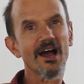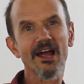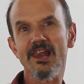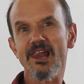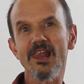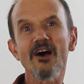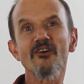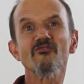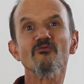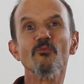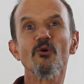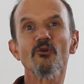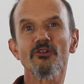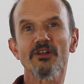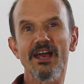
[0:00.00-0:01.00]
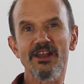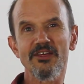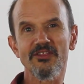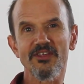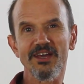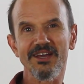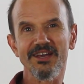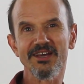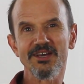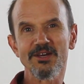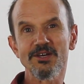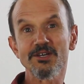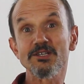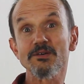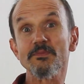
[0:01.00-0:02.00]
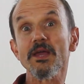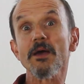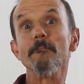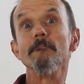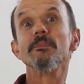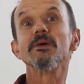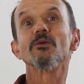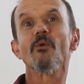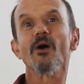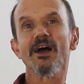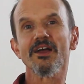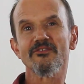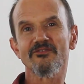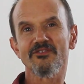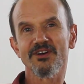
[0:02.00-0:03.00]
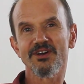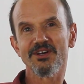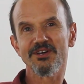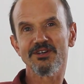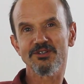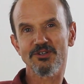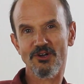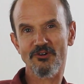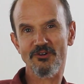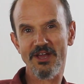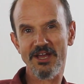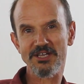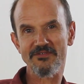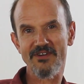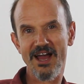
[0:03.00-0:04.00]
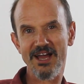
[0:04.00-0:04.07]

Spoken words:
I love more than anything to be a midwife to creative